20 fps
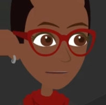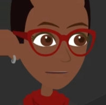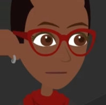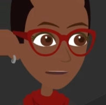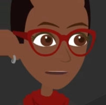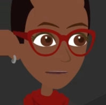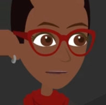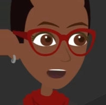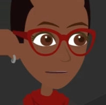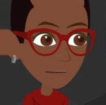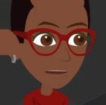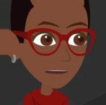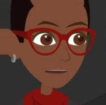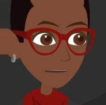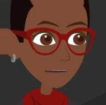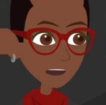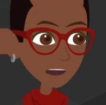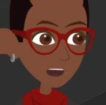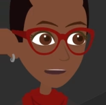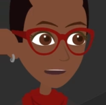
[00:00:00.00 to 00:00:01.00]
A district
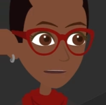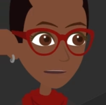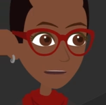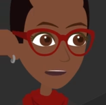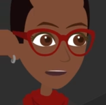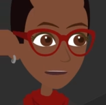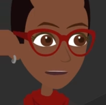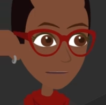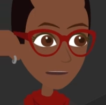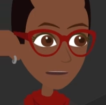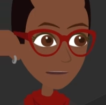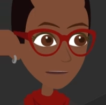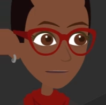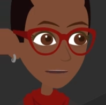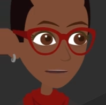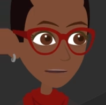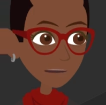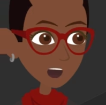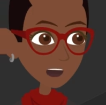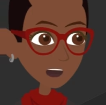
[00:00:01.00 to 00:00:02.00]
might use these
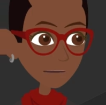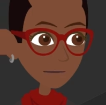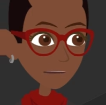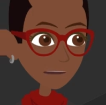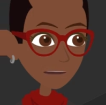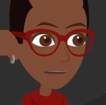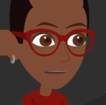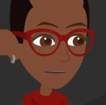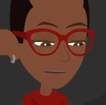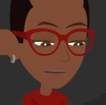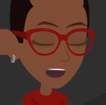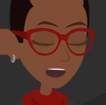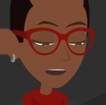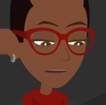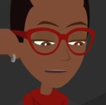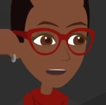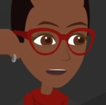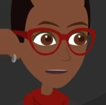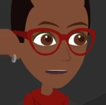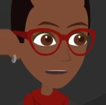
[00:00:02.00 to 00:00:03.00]
results as part of
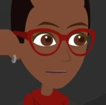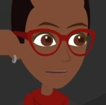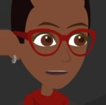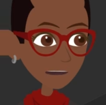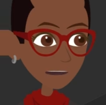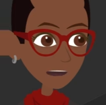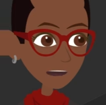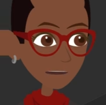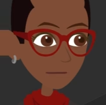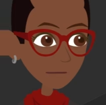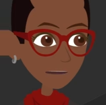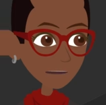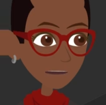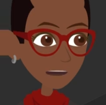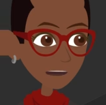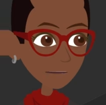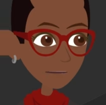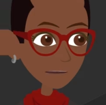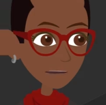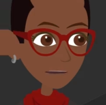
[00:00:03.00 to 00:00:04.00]
the information
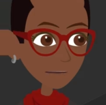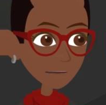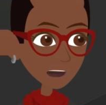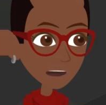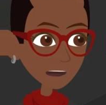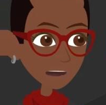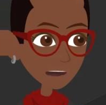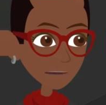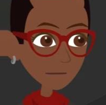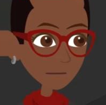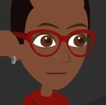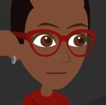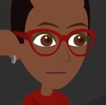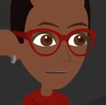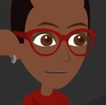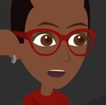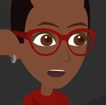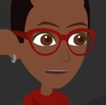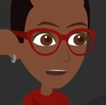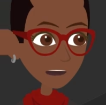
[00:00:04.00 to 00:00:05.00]
they consider
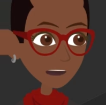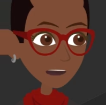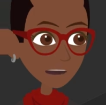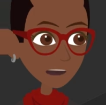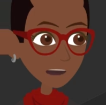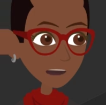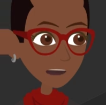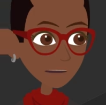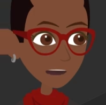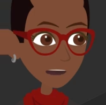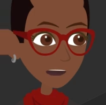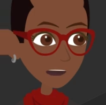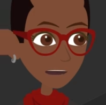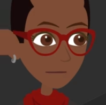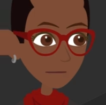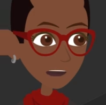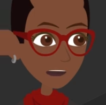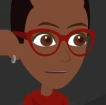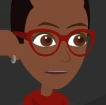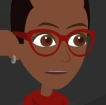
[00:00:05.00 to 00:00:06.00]
when analyzing the
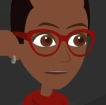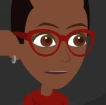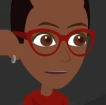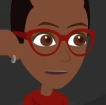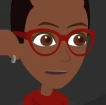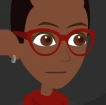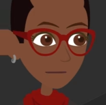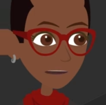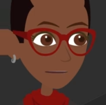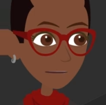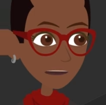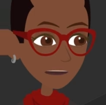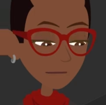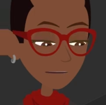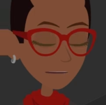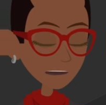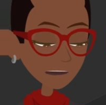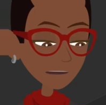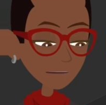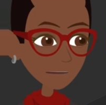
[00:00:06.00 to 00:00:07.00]
effectiveness of their
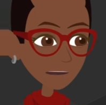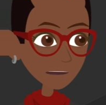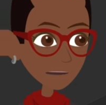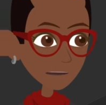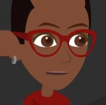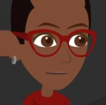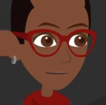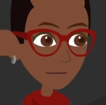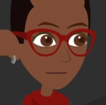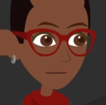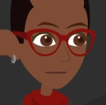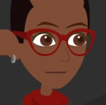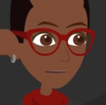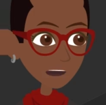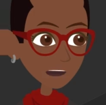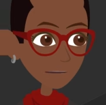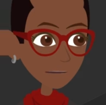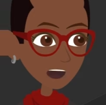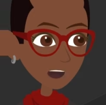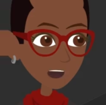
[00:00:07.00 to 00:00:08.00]
curricula,
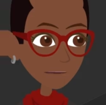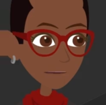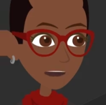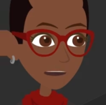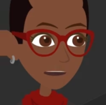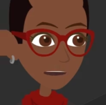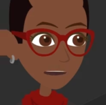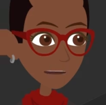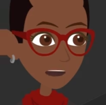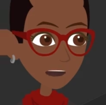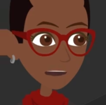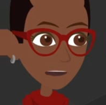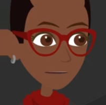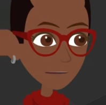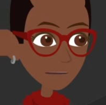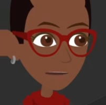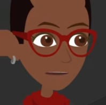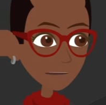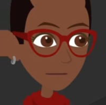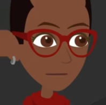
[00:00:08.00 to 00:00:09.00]
identifying areas
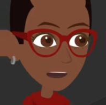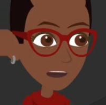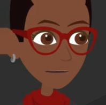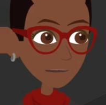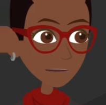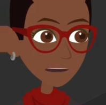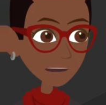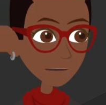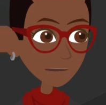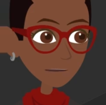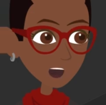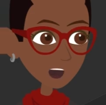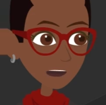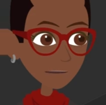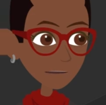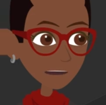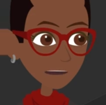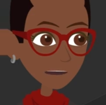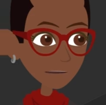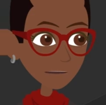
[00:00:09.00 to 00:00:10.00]
for professional
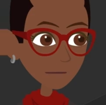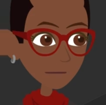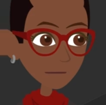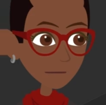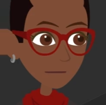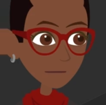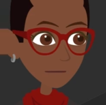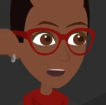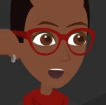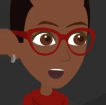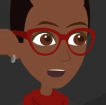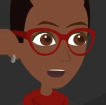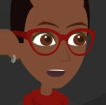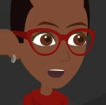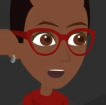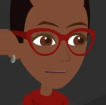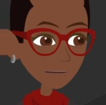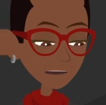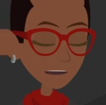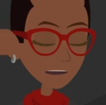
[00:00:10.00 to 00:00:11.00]
development, or
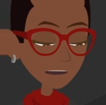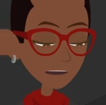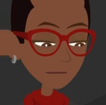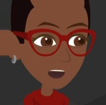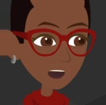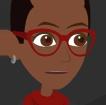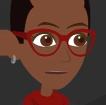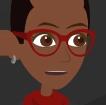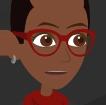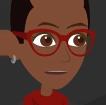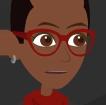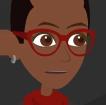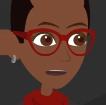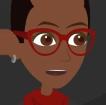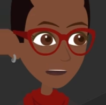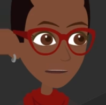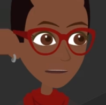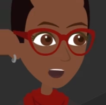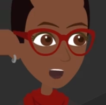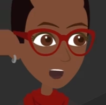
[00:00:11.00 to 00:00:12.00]
making decisions
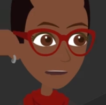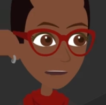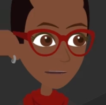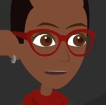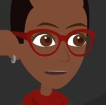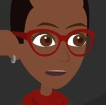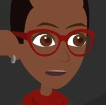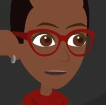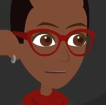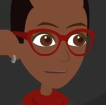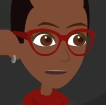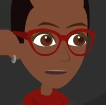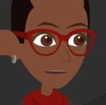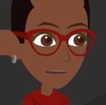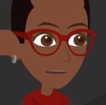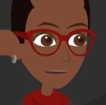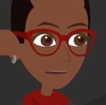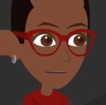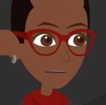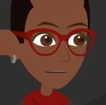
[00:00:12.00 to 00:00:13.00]
about where to allocate
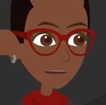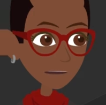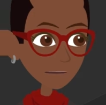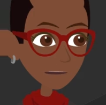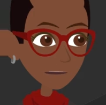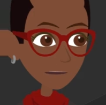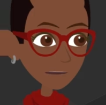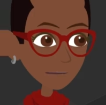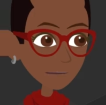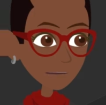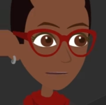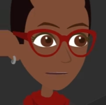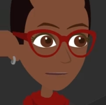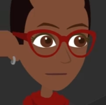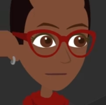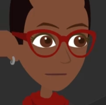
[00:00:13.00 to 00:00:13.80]
resources.